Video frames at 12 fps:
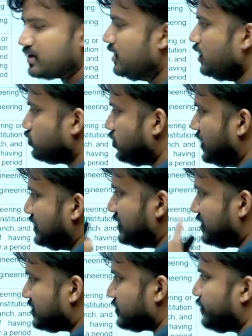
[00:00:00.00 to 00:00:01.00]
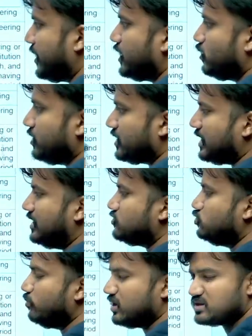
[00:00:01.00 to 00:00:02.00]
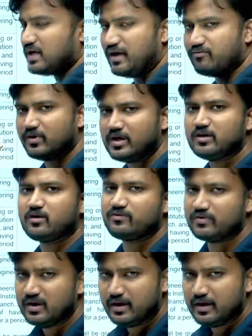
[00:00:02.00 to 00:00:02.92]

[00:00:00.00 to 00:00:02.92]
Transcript: So in this particular case you must have 1 year of